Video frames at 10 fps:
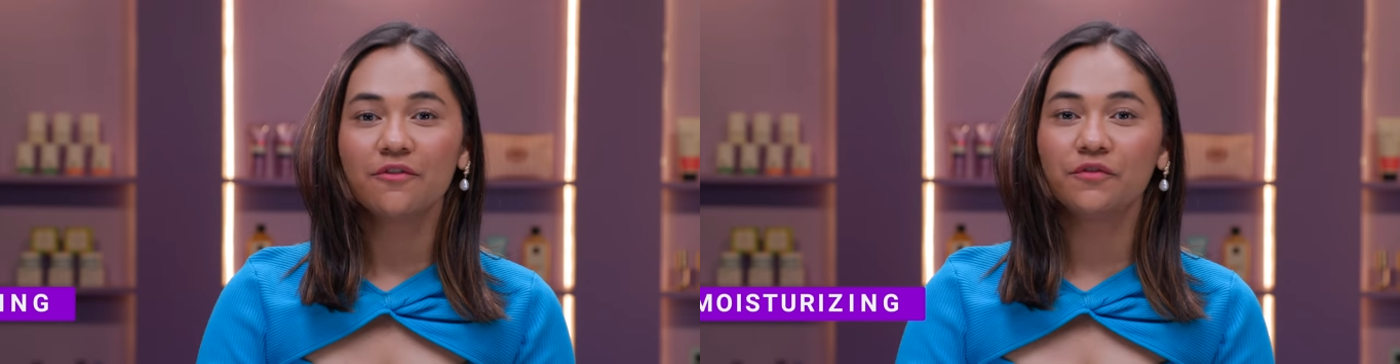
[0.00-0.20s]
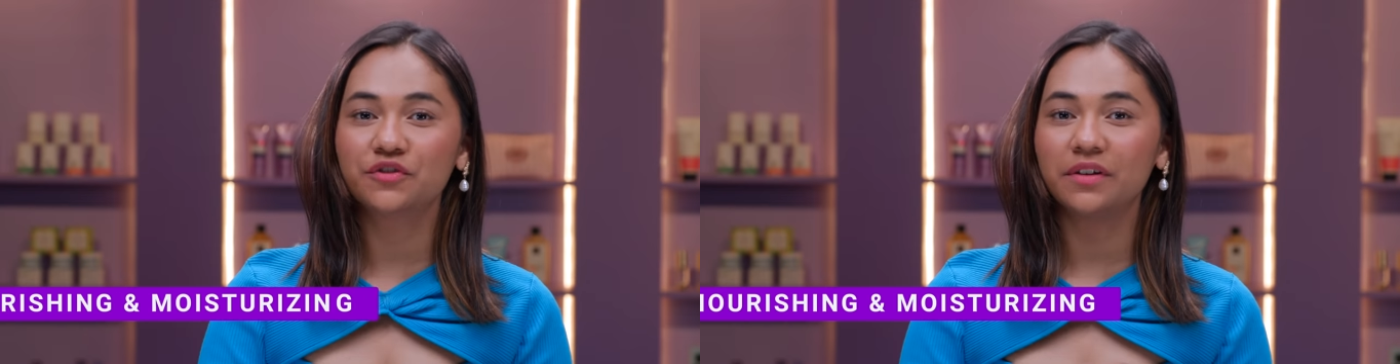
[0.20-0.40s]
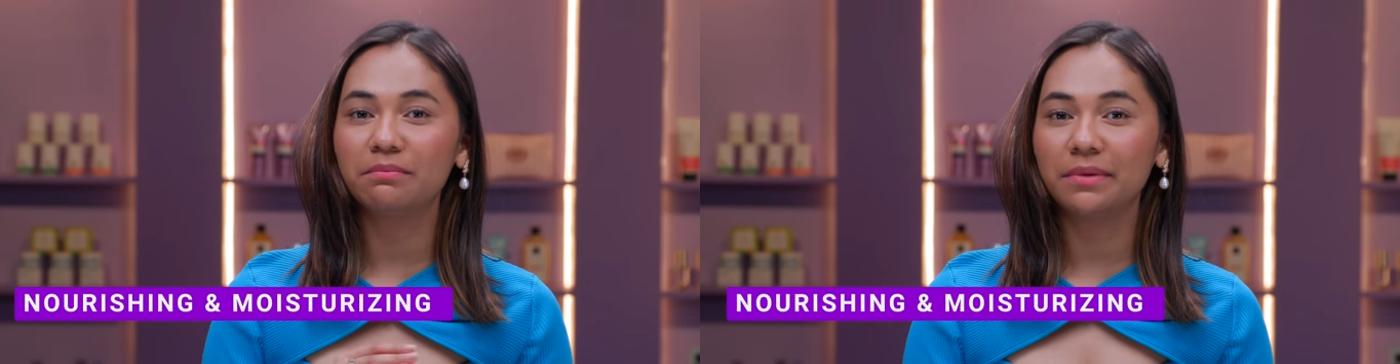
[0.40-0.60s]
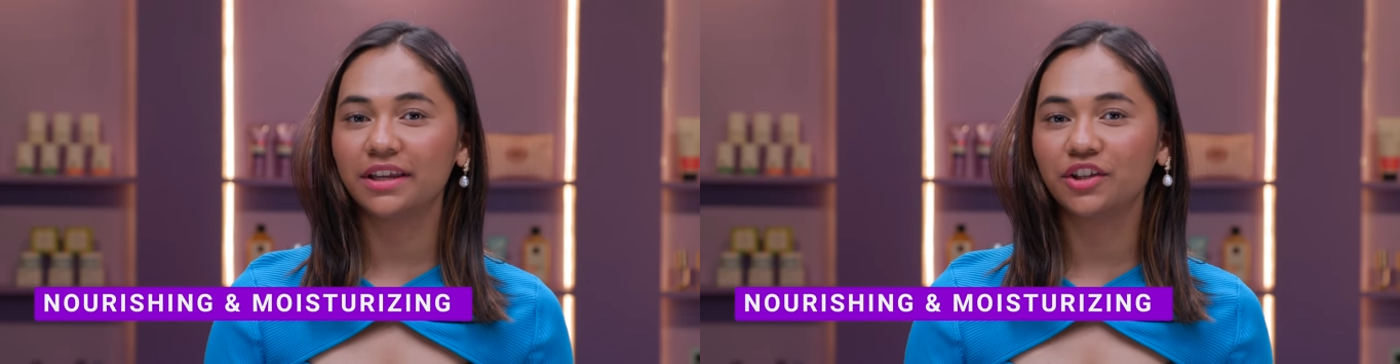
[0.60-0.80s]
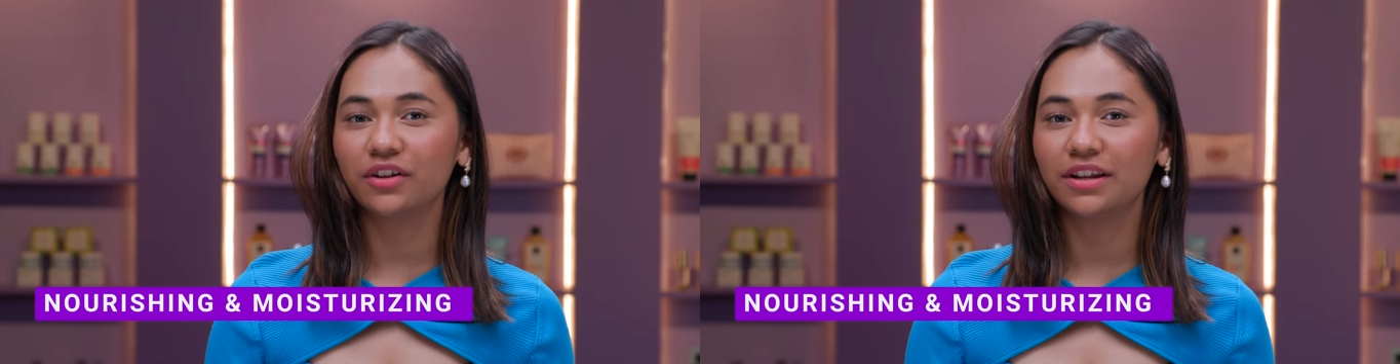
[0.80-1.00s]
which will
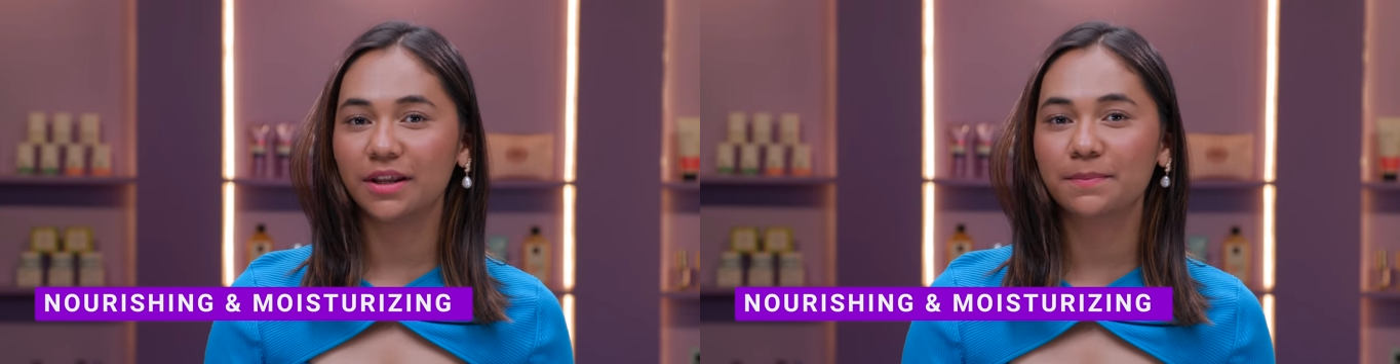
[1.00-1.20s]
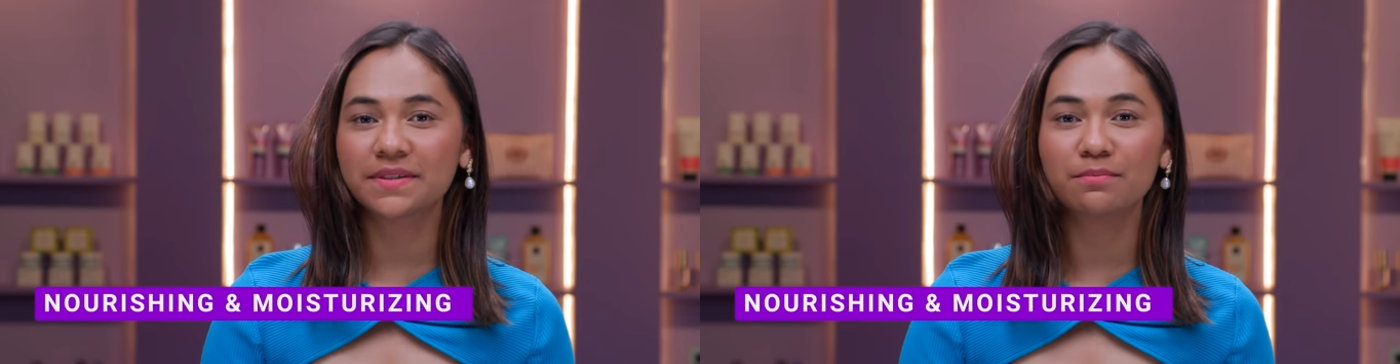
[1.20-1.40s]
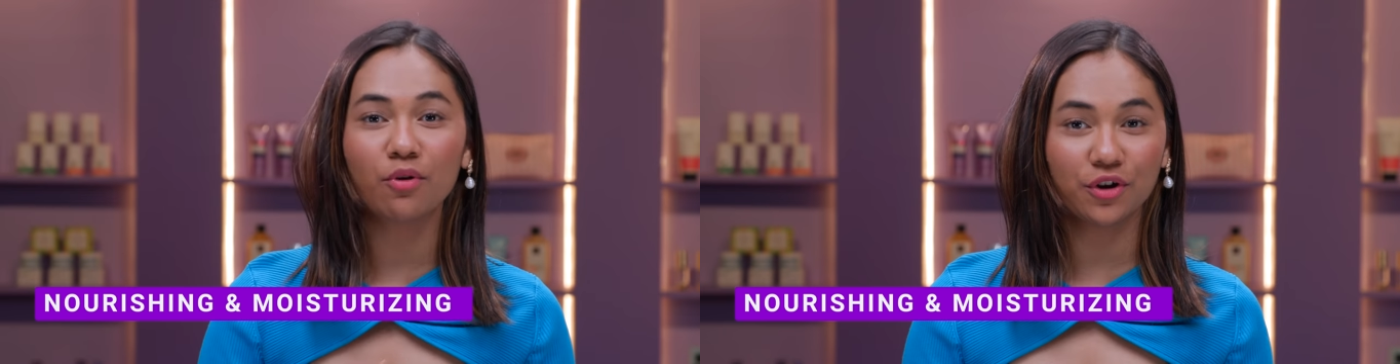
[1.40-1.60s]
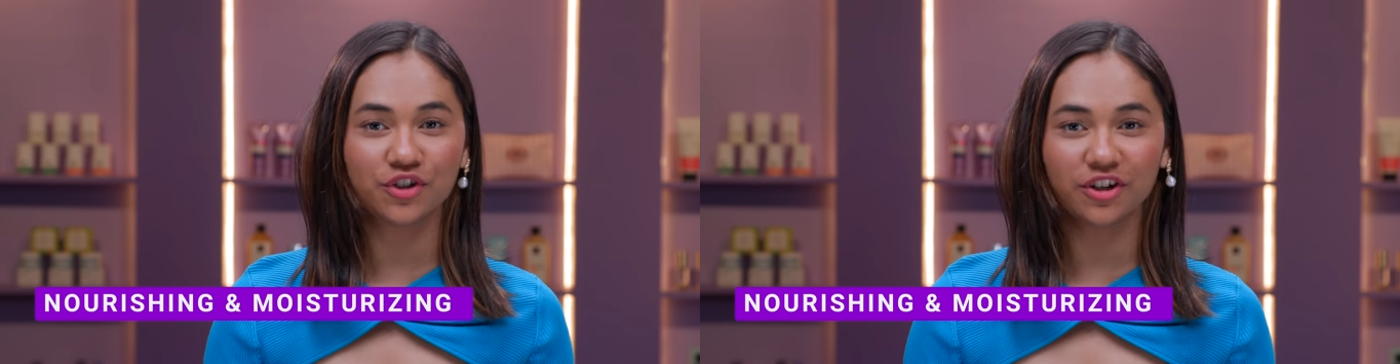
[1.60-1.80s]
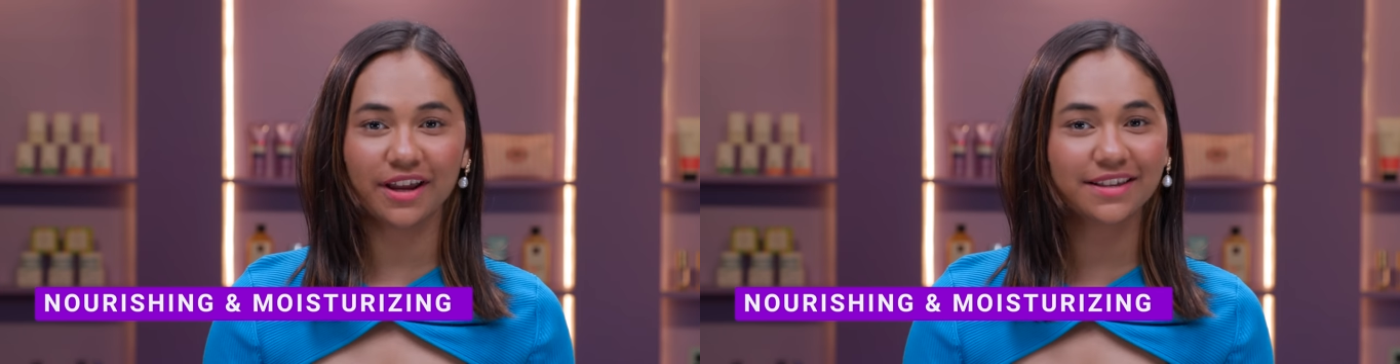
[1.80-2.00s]
make your lips
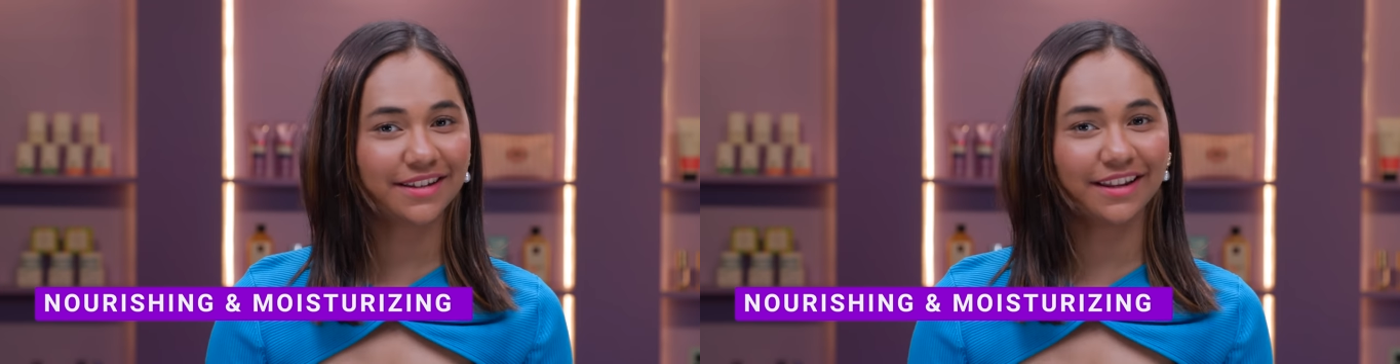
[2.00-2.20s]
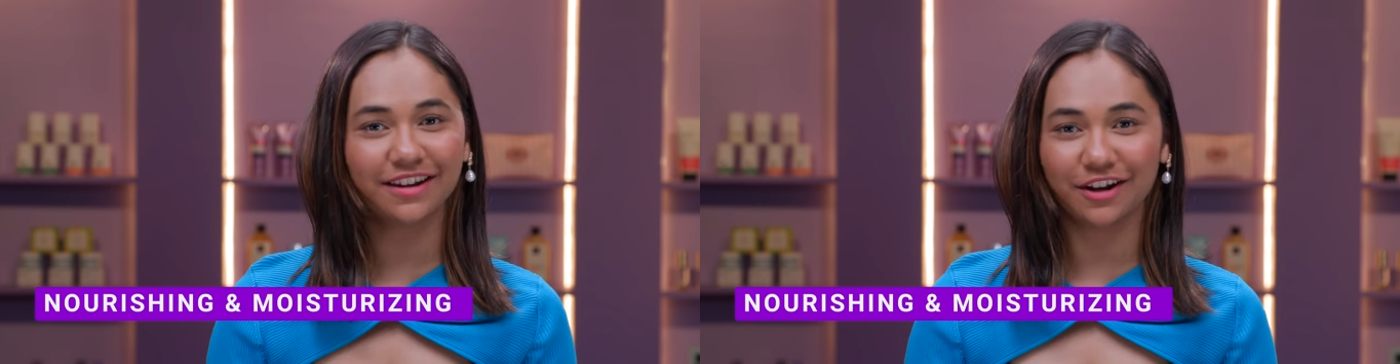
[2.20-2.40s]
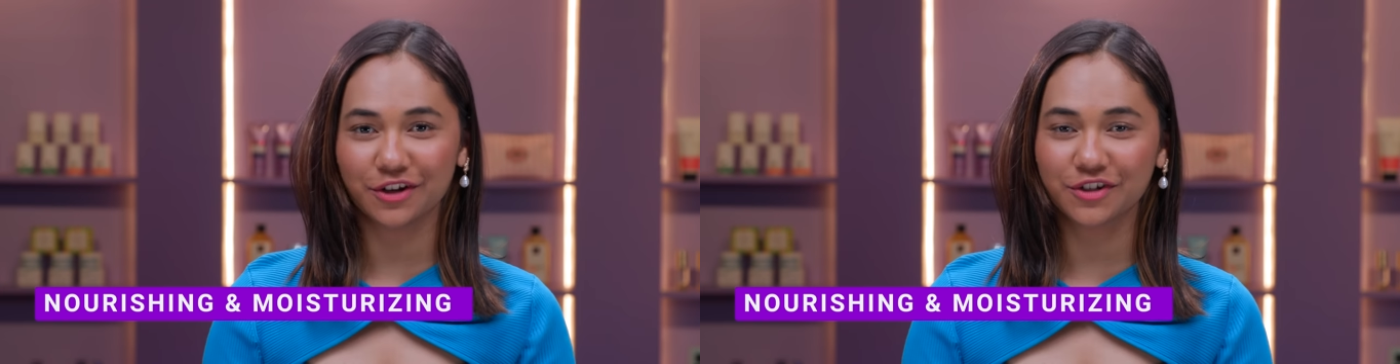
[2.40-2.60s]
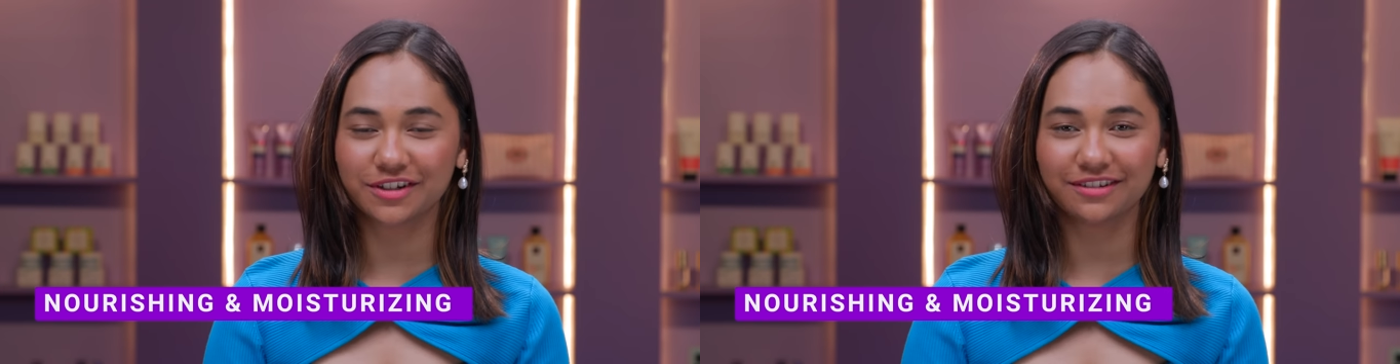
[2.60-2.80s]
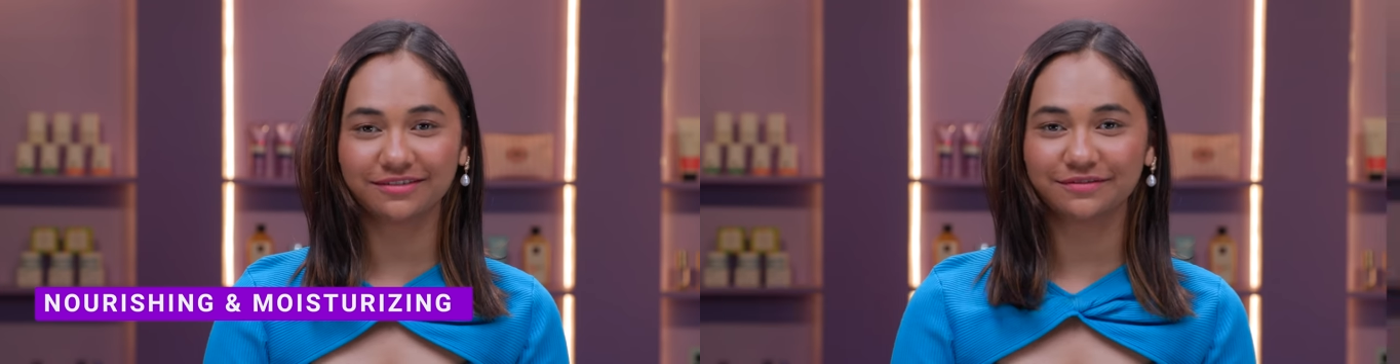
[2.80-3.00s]
moisturized and nourished.